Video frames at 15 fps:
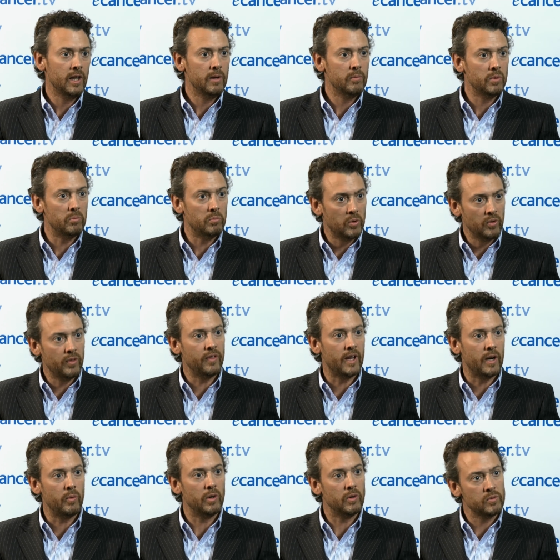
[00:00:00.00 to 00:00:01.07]
But more than that,
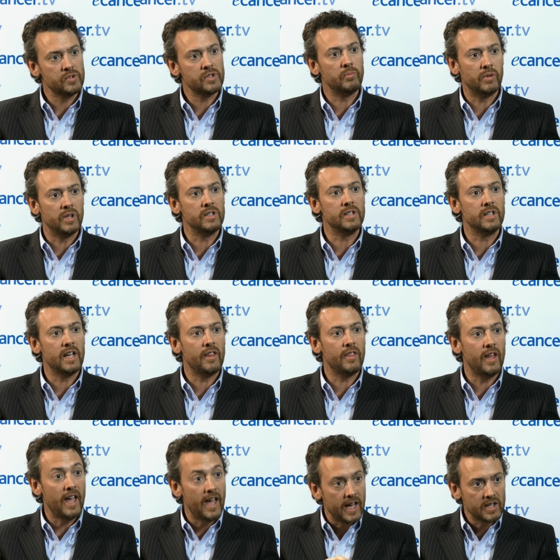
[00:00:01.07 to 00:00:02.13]
we'll also bring together
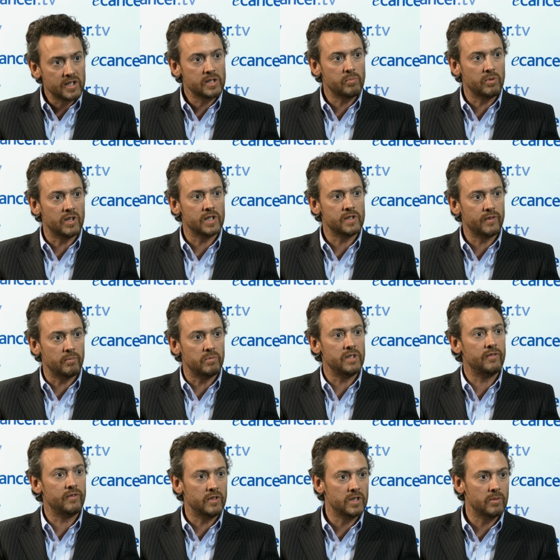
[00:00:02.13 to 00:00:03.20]
experts from
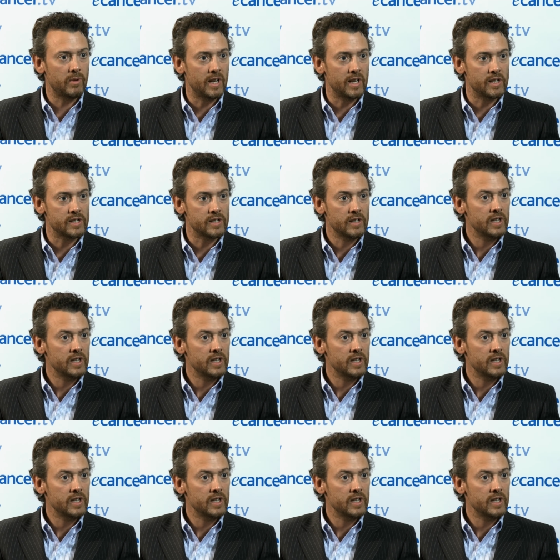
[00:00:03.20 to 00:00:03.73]
different domains.